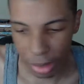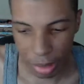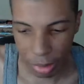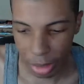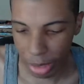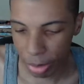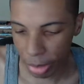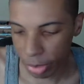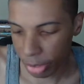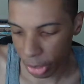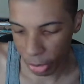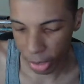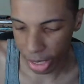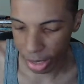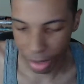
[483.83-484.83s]
to this motherfucker
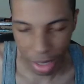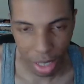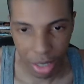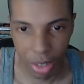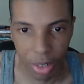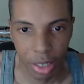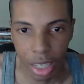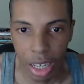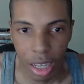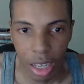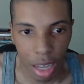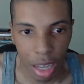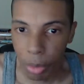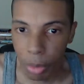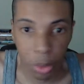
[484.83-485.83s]
right here. Nah,
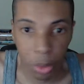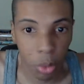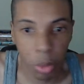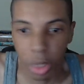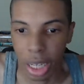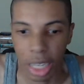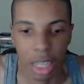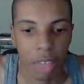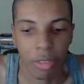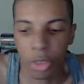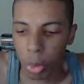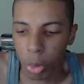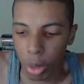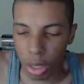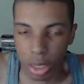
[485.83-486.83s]
I'm cool. Like if
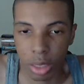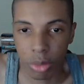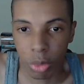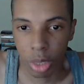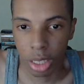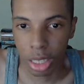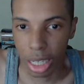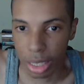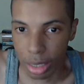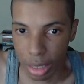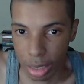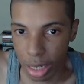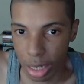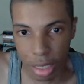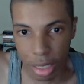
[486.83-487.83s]
you want to like
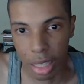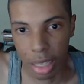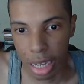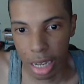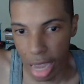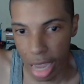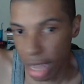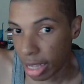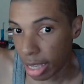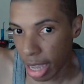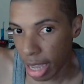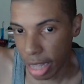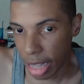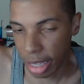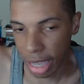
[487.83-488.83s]
discuss anything
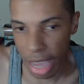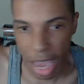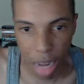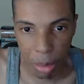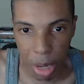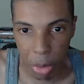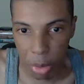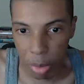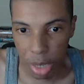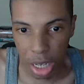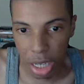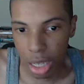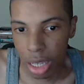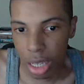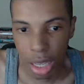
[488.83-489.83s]
anime with
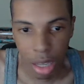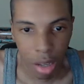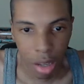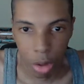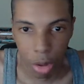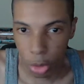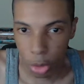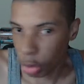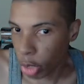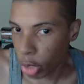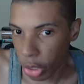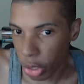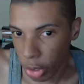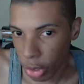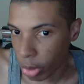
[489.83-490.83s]
me on
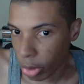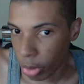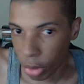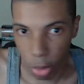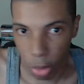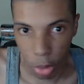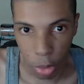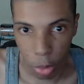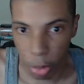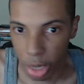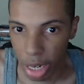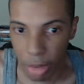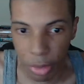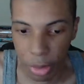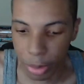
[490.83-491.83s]
Twitter or
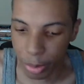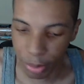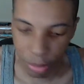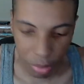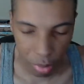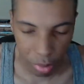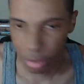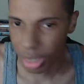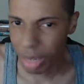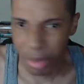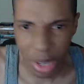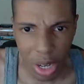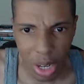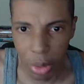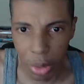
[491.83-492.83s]
whatever, let
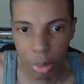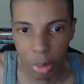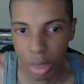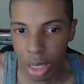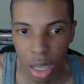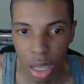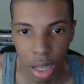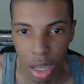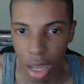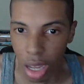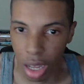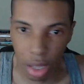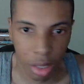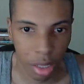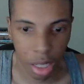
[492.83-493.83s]
me know.
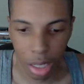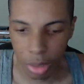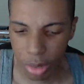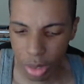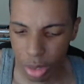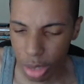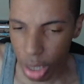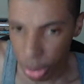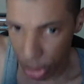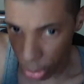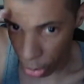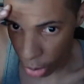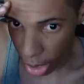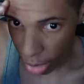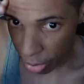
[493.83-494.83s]
I'll talk to you
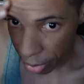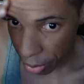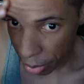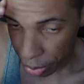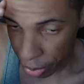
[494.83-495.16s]
or whatever.